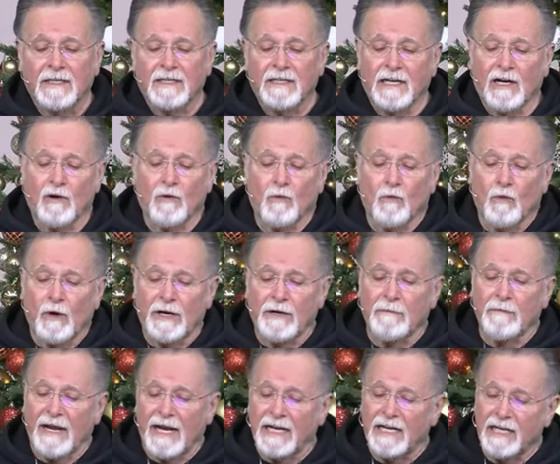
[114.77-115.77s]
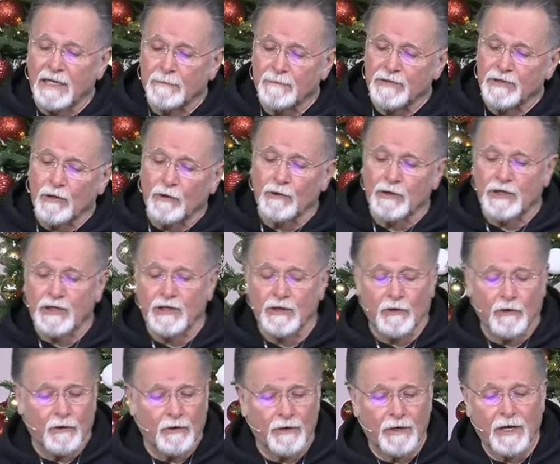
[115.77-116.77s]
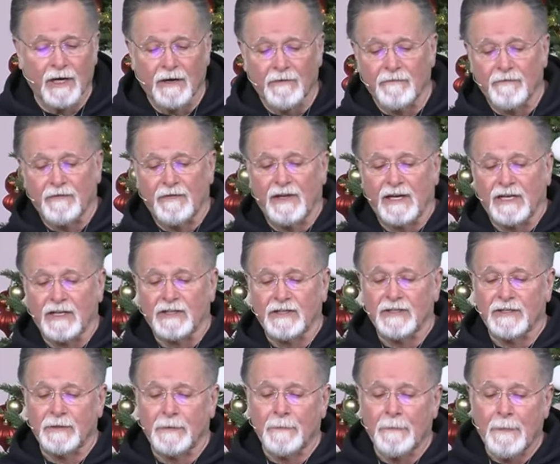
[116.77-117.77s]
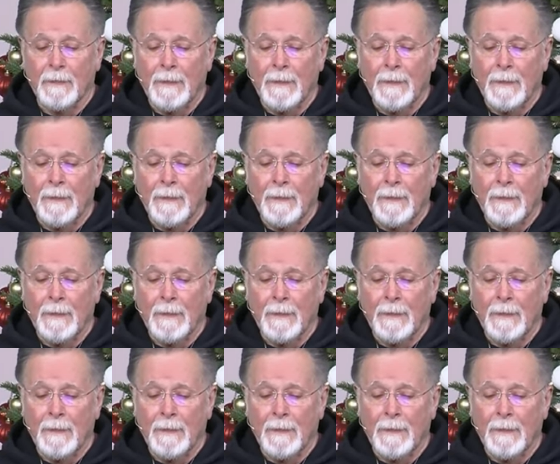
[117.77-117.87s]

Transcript: Now, what made him so sure of this?